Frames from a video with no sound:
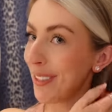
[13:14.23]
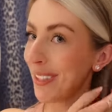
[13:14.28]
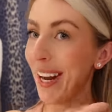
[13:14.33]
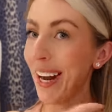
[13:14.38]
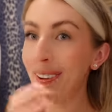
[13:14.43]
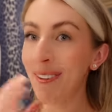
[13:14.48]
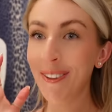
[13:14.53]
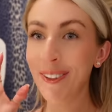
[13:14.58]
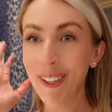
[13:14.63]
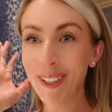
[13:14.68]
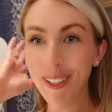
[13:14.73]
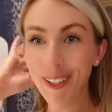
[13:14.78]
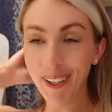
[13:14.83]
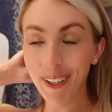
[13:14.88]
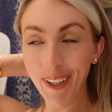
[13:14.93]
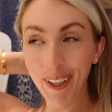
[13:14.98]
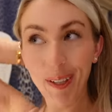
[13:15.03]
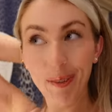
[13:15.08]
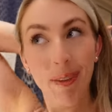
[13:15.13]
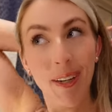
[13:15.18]
I haven't got
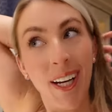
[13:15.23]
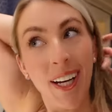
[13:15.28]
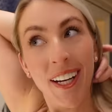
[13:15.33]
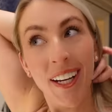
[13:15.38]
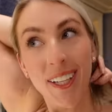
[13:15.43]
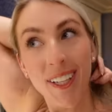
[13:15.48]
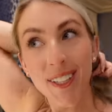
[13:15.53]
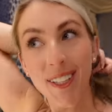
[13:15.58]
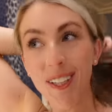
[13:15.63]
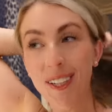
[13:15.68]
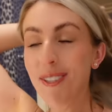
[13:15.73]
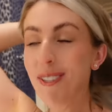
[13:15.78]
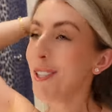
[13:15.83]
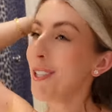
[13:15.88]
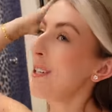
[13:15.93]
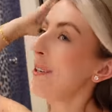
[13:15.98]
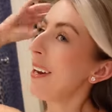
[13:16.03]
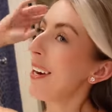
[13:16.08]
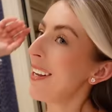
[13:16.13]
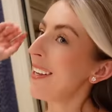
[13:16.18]
time to
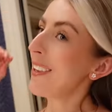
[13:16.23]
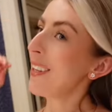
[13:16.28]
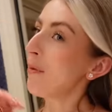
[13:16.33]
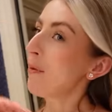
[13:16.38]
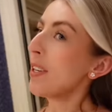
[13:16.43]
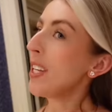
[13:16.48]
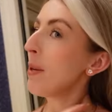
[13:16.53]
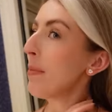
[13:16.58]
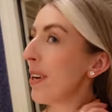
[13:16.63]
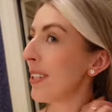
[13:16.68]
do anything with it.